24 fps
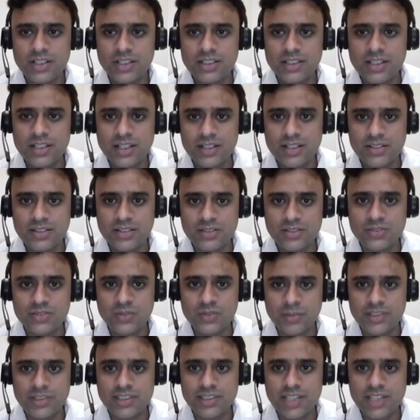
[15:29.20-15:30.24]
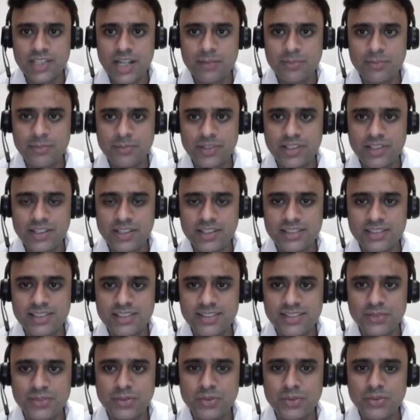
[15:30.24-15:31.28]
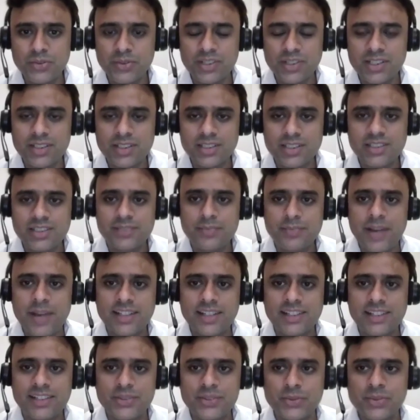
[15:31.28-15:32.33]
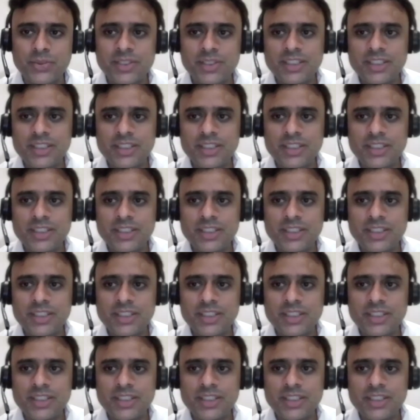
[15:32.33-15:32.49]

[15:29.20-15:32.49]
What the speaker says: that Swami slapped me. He said, "No, no, he just patted you."